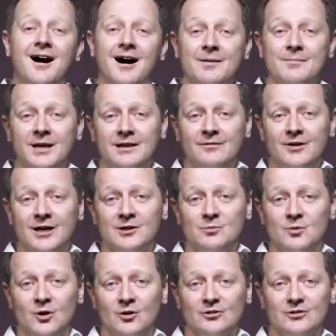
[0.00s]
I'm Eddie van
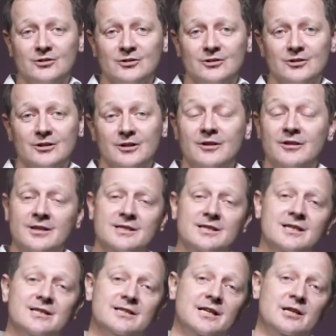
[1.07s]
der Walt.
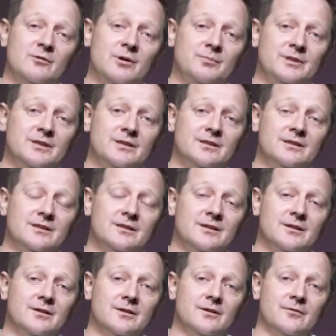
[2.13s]
This is Decrypted.
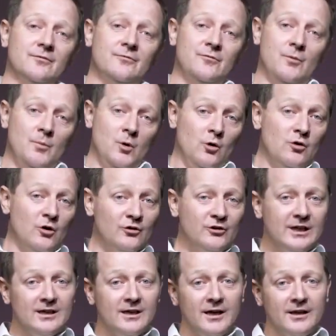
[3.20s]
For more
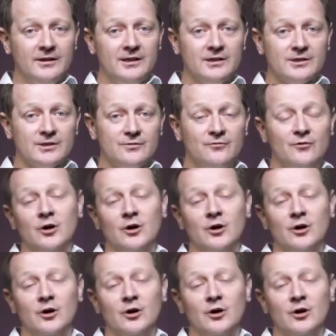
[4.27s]
content like this,